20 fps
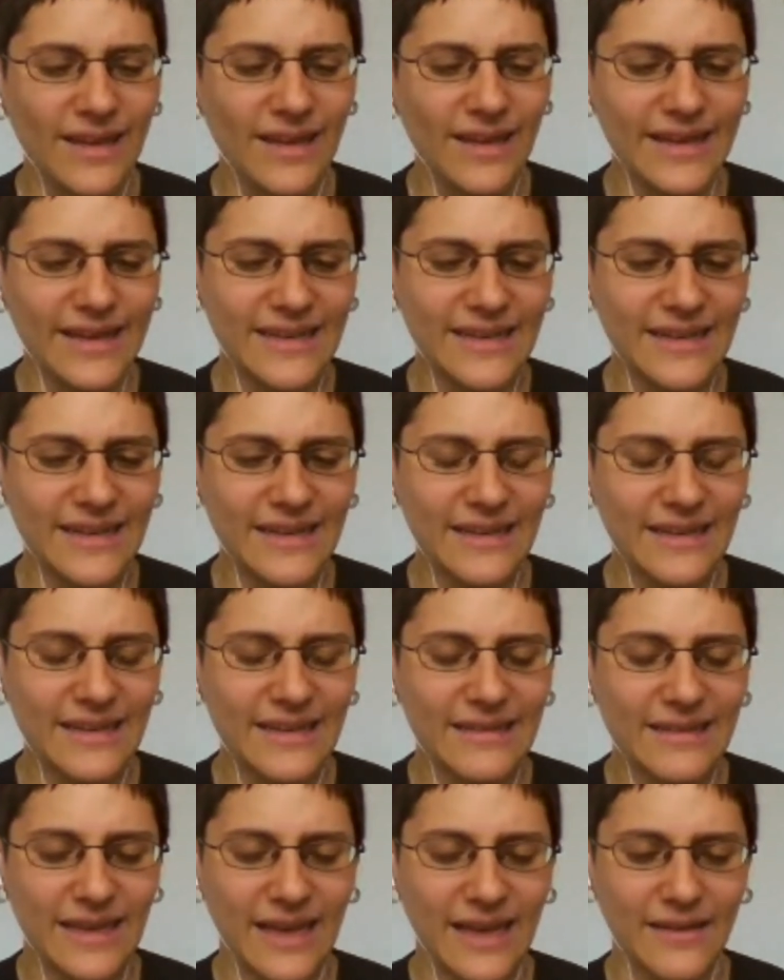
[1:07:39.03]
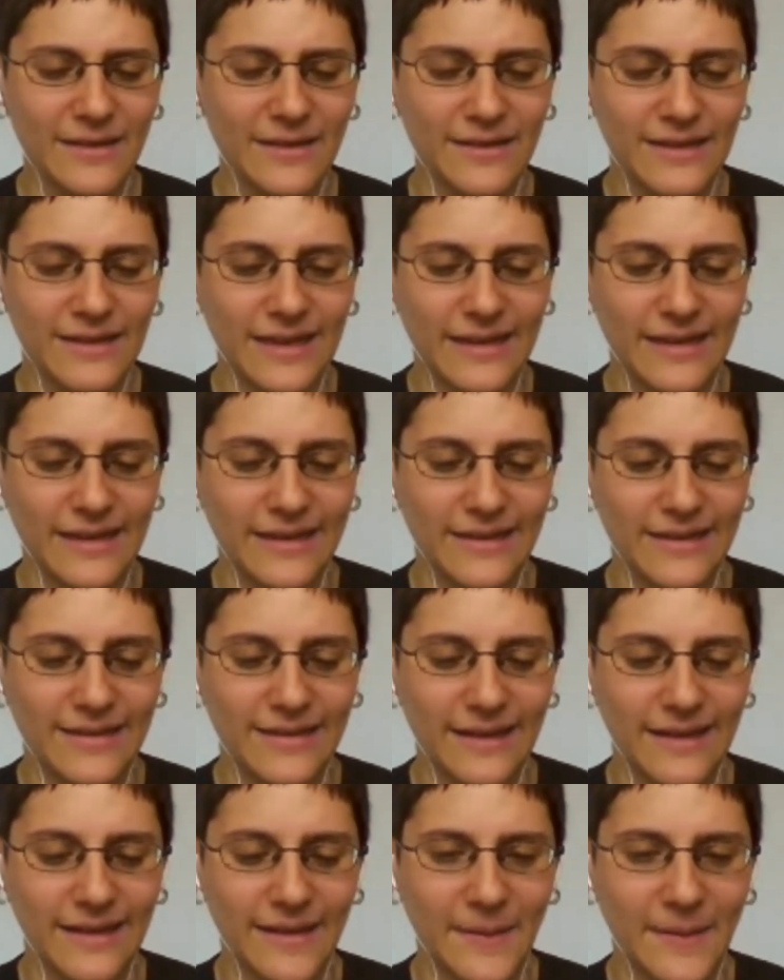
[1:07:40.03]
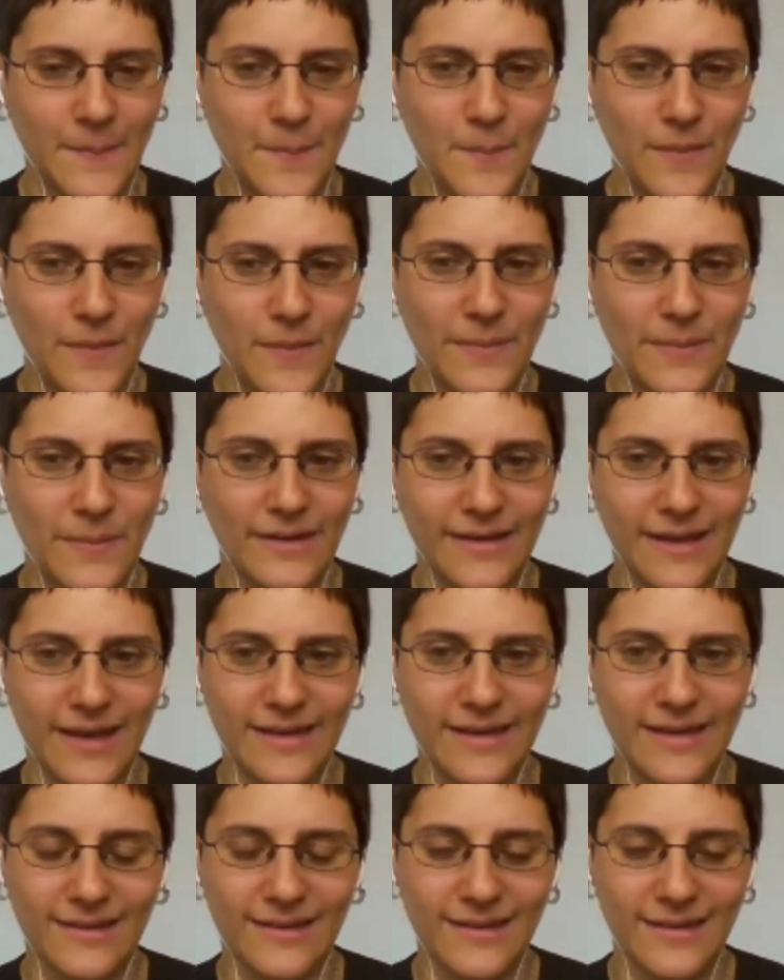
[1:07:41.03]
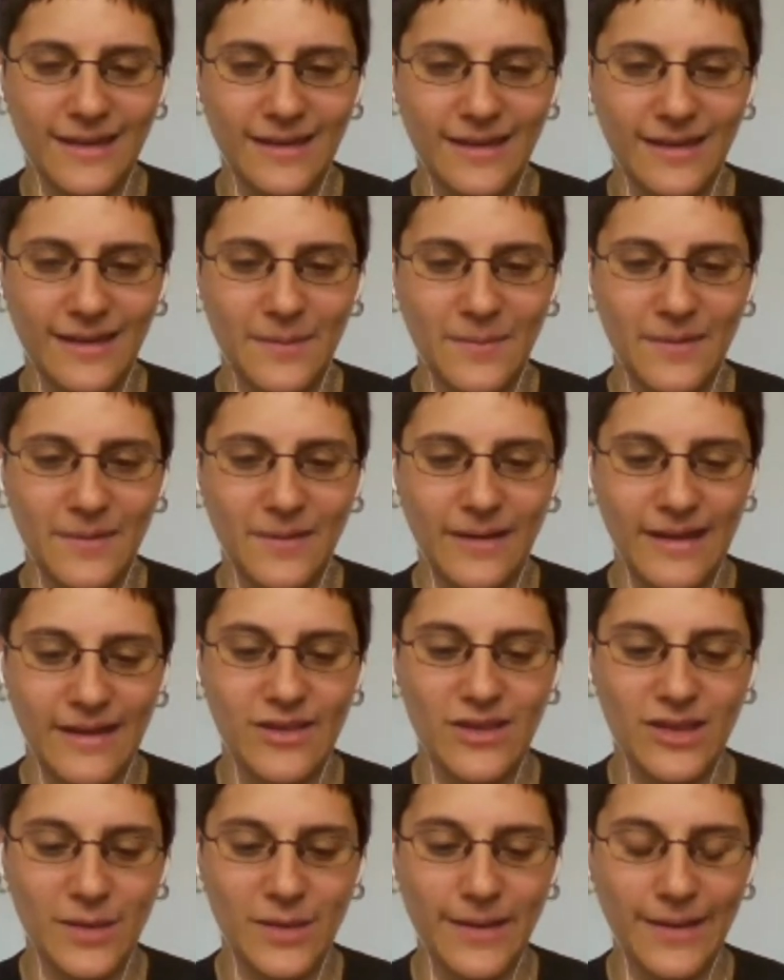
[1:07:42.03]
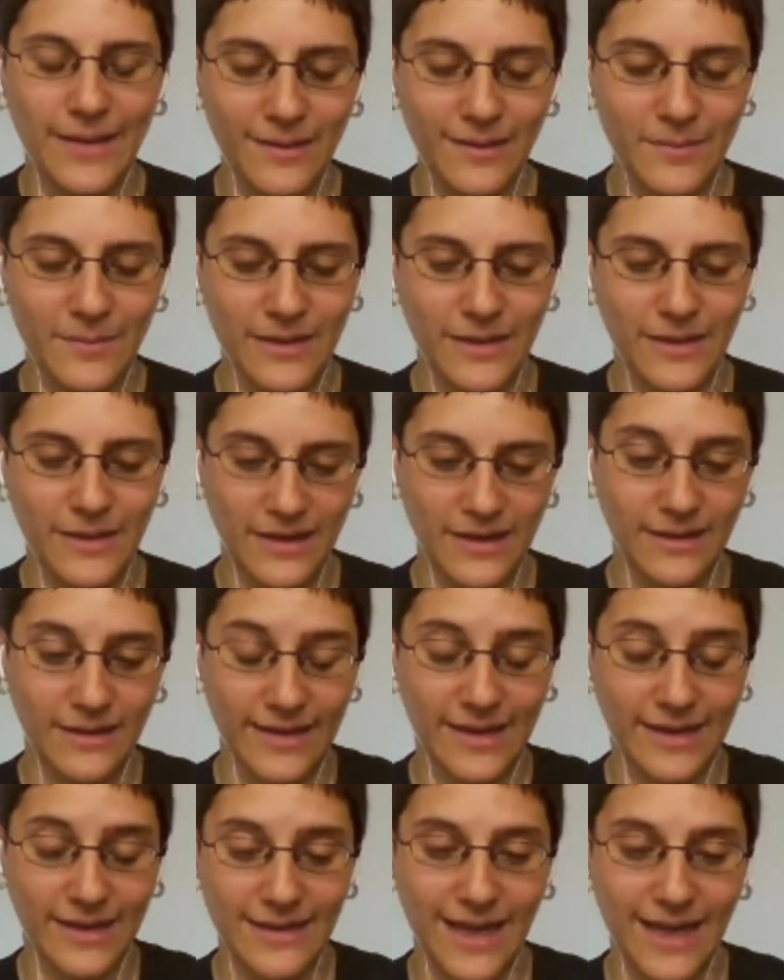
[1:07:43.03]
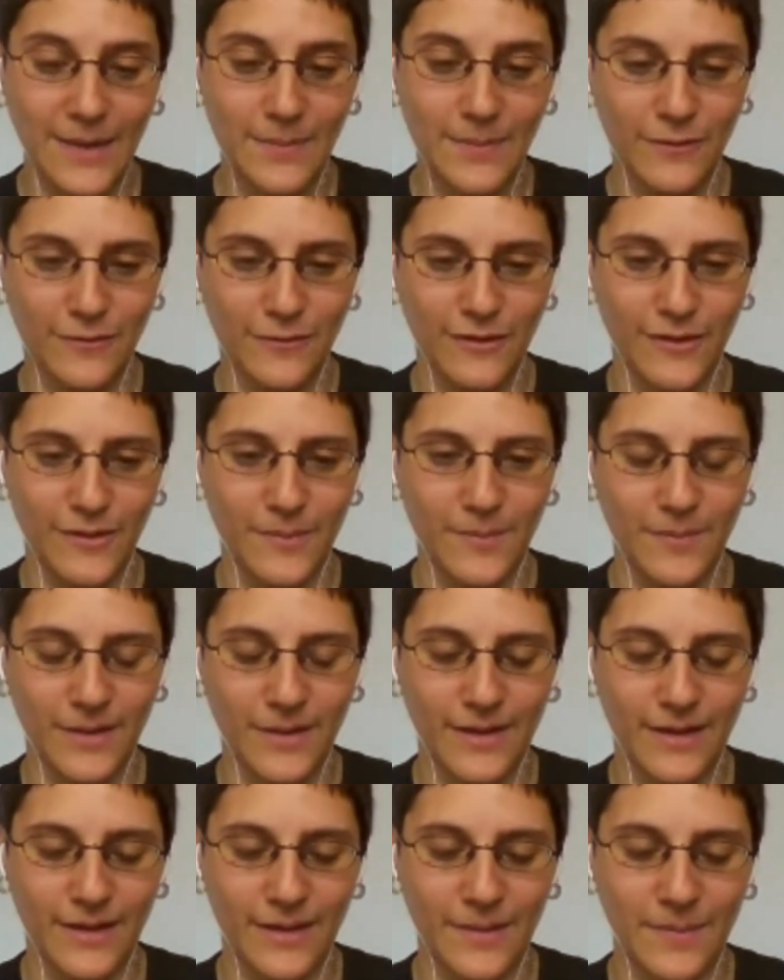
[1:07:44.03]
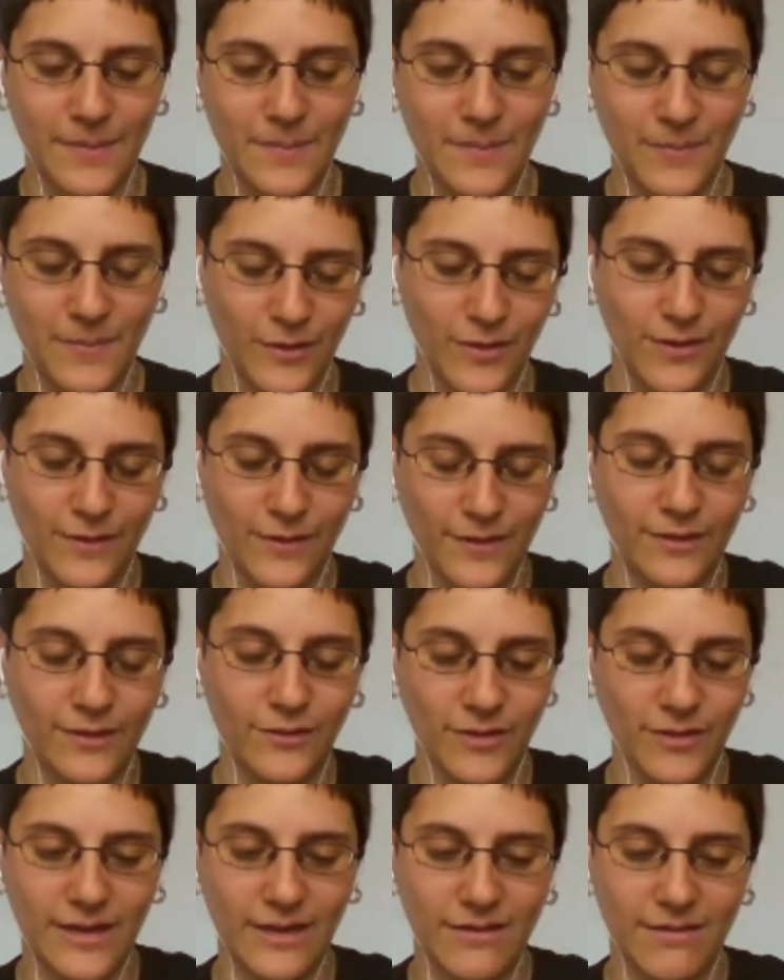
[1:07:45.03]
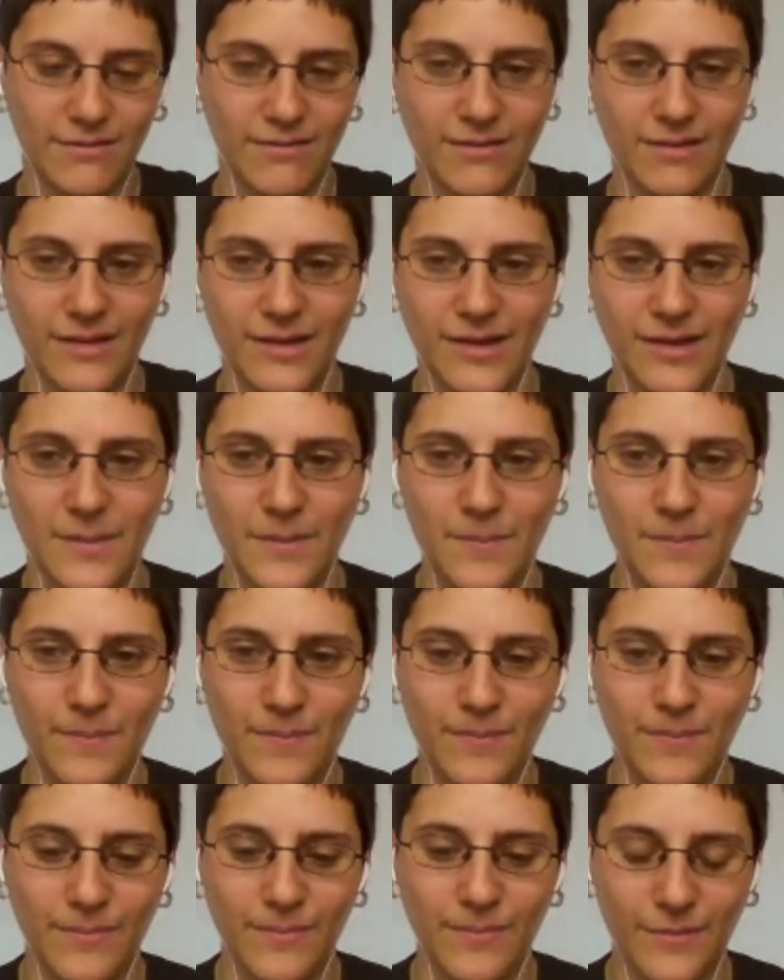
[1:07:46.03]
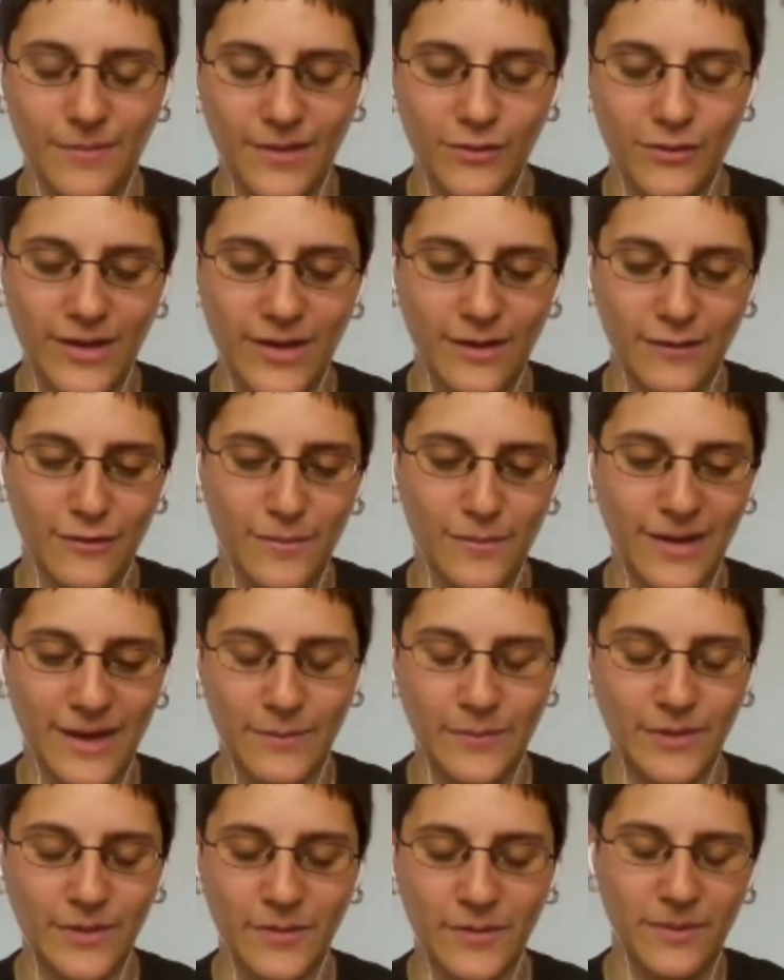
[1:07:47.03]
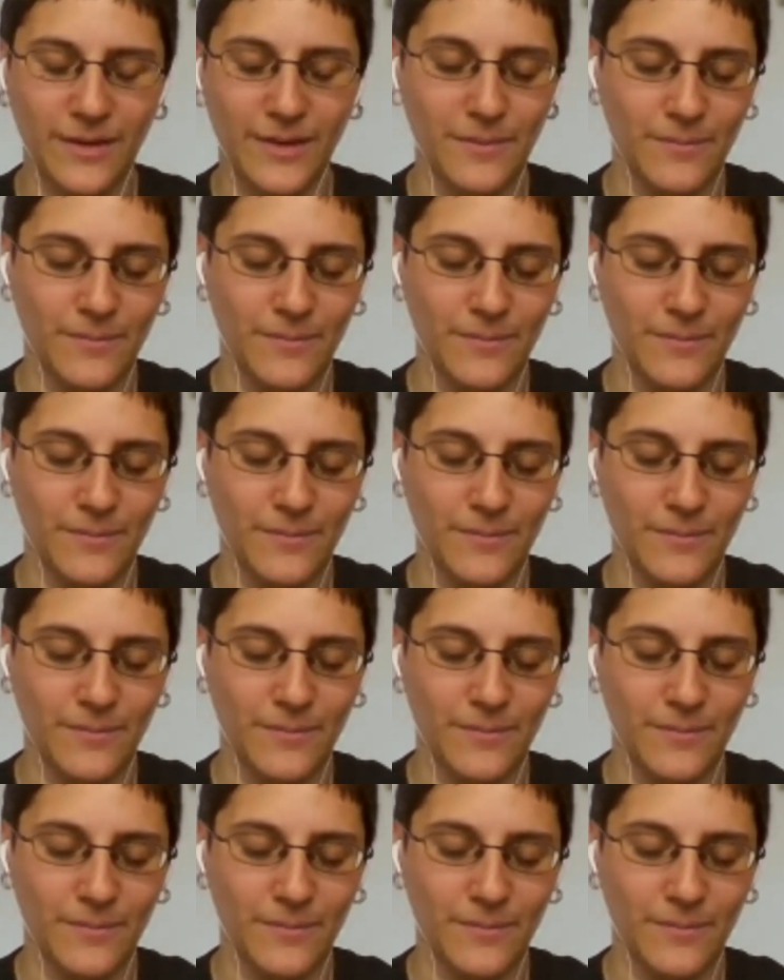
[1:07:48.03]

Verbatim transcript: and the other thing is um, about that is that um, I actually met somebody, at, uh, like a neighbor from um, sort of the street, um, street over mine. We,